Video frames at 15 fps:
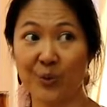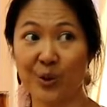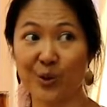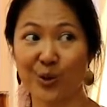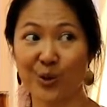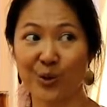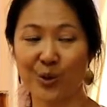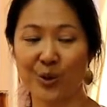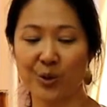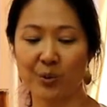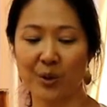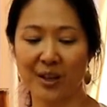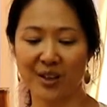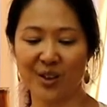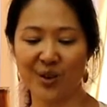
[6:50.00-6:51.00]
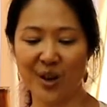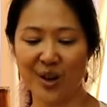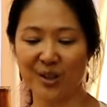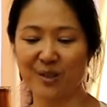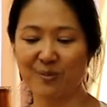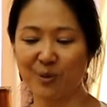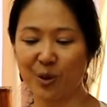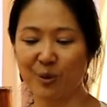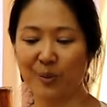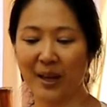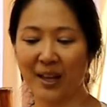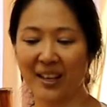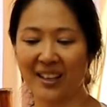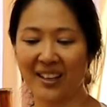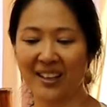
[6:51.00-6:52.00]
you want to ground it more
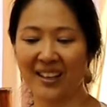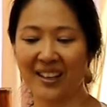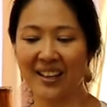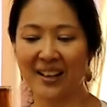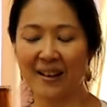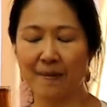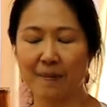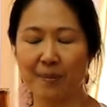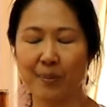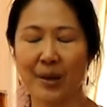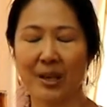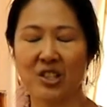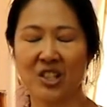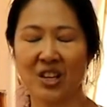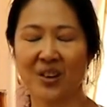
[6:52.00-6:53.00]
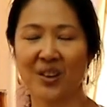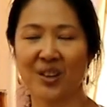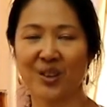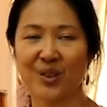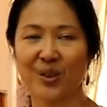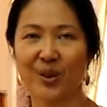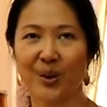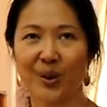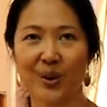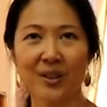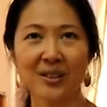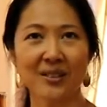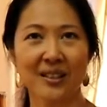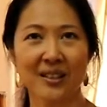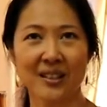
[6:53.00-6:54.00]
by sharing your
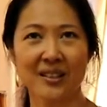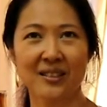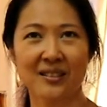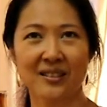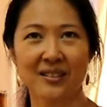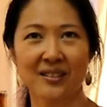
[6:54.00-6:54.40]
goals, and that's